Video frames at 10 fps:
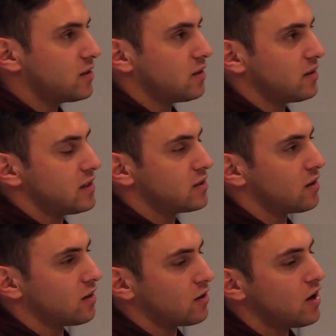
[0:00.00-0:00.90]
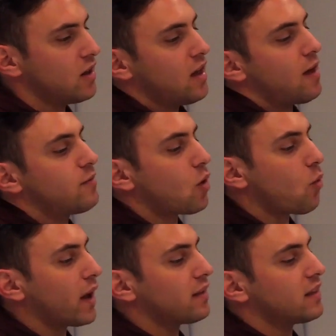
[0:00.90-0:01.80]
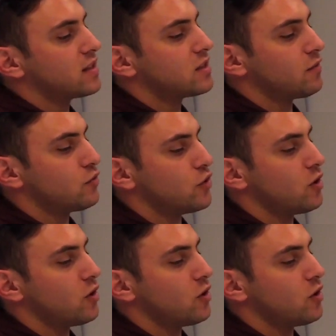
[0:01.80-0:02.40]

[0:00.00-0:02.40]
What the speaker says: So these are having a whitelist of